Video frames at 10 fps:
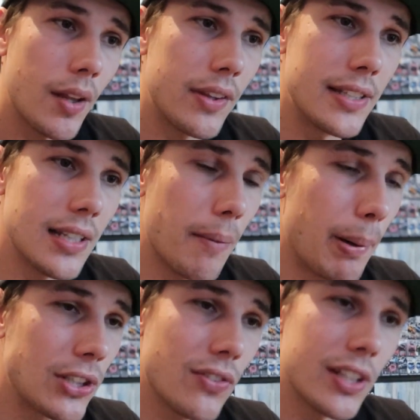There's a
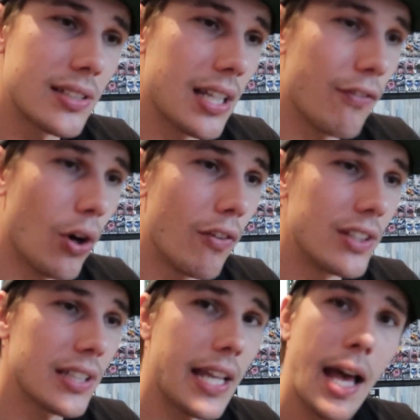bunch of other stuff
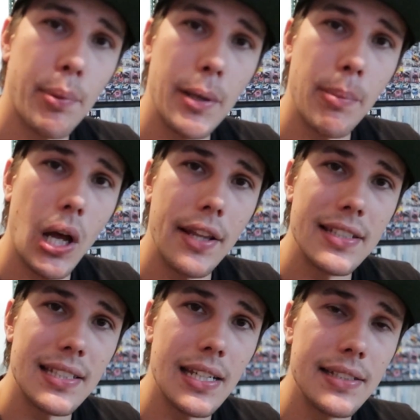obviously happening behind
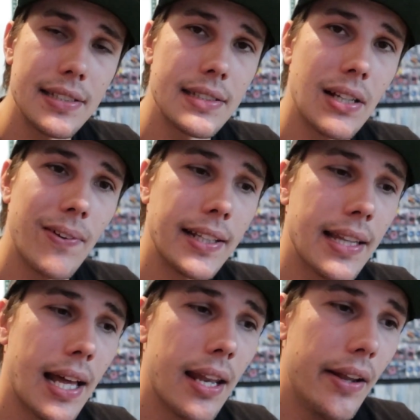the scenes and stuff like
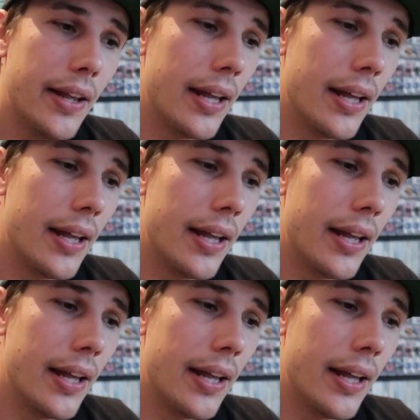that,